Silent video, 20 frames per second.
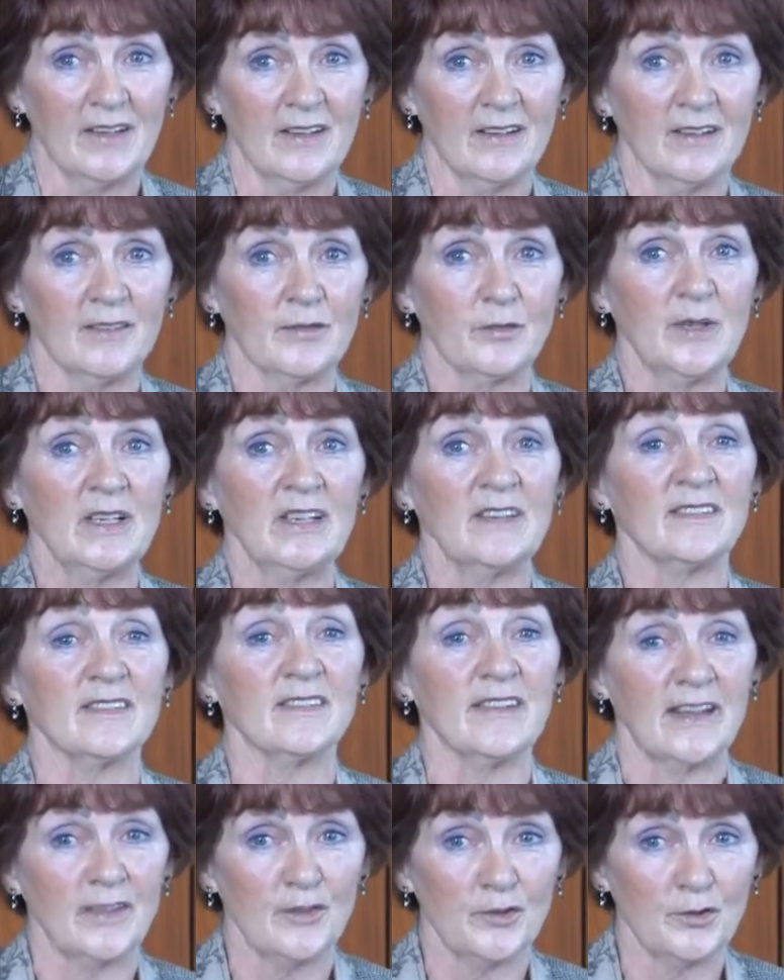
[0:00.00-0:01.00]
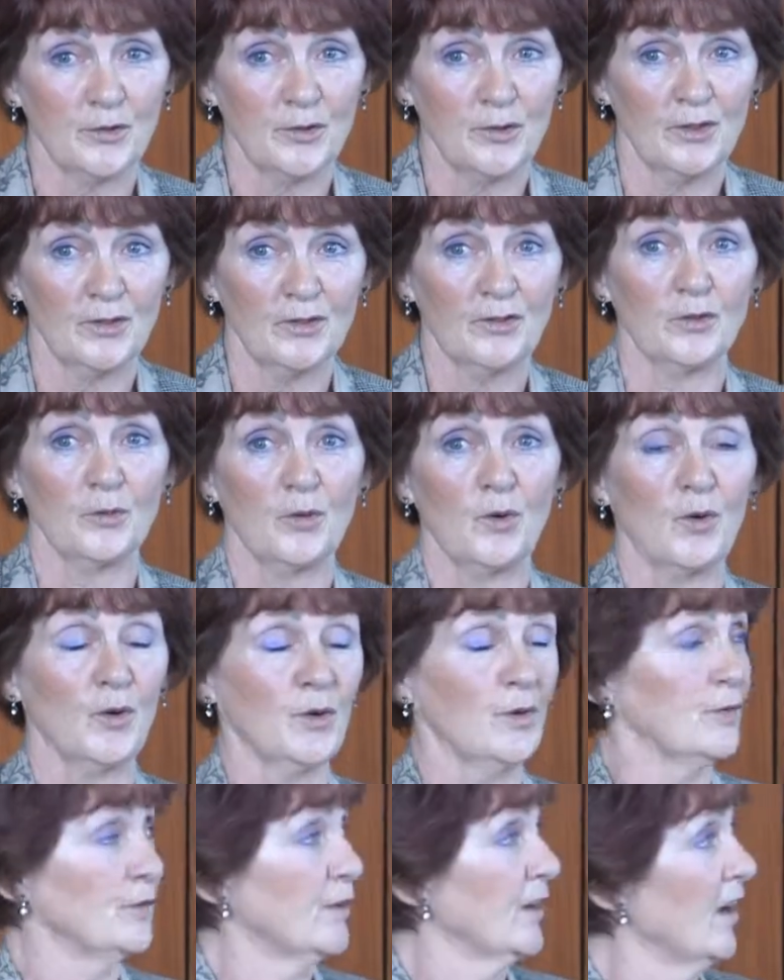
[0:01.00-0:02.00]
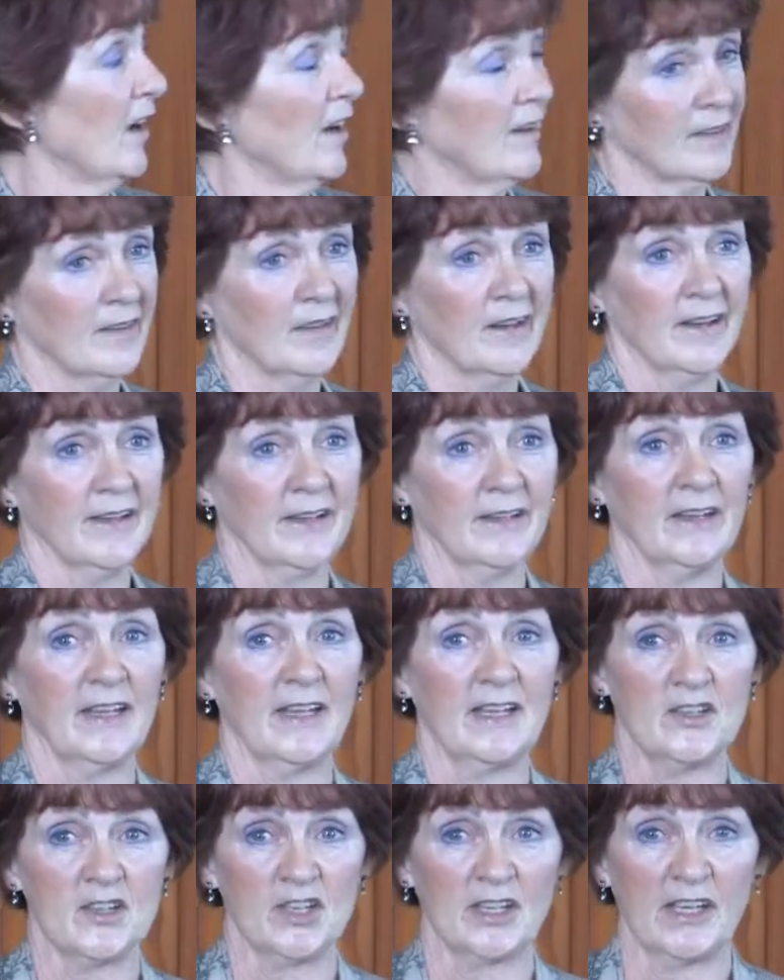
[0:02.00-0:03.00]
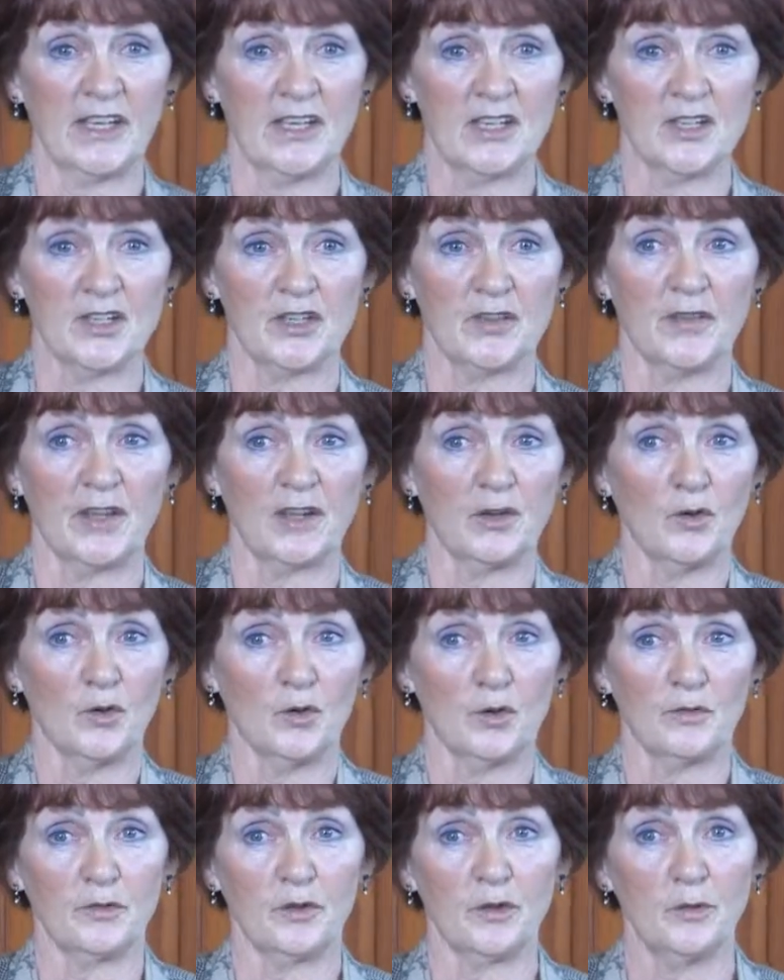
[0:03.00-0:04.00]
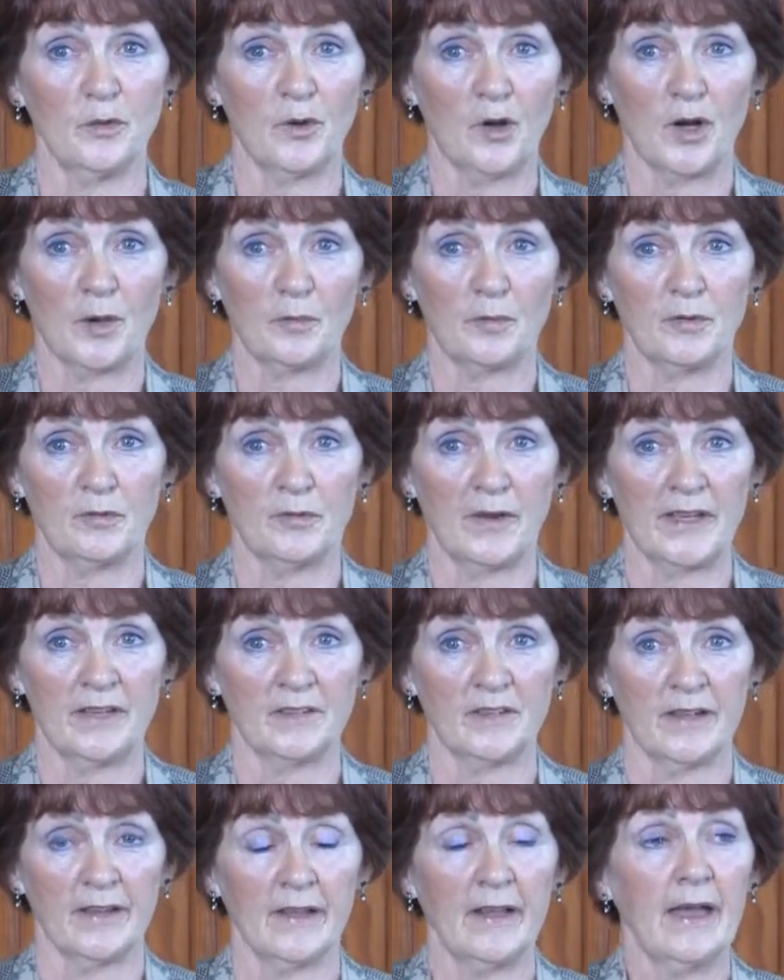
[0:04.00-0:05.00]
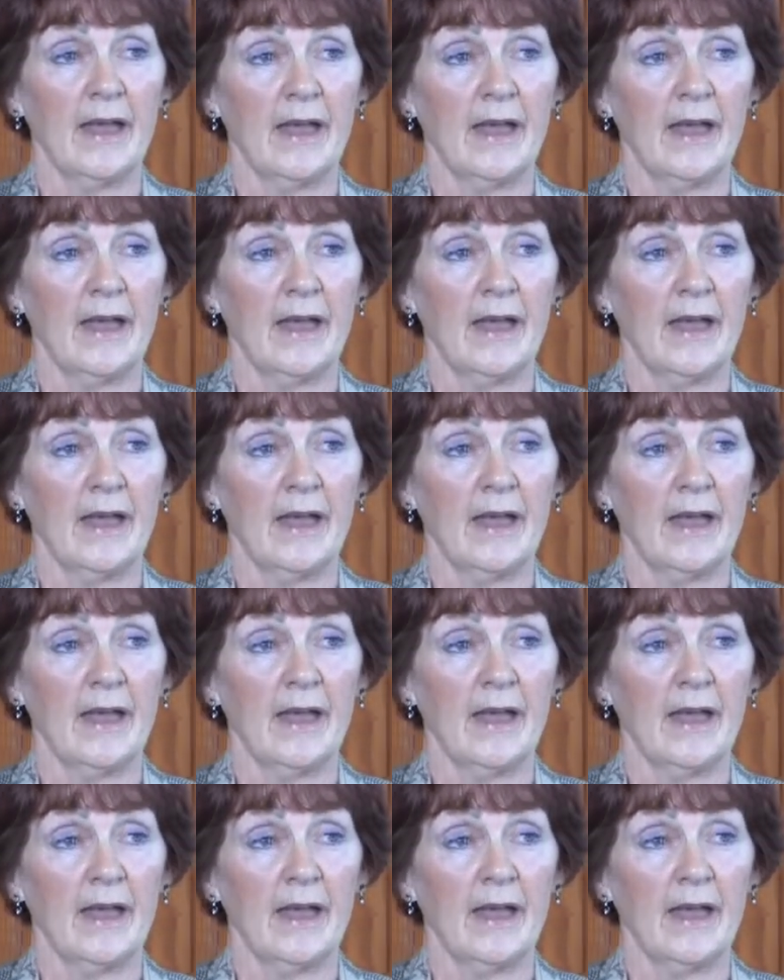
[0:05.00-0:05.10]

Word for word: It is really central to all of the online education that all of you are providing.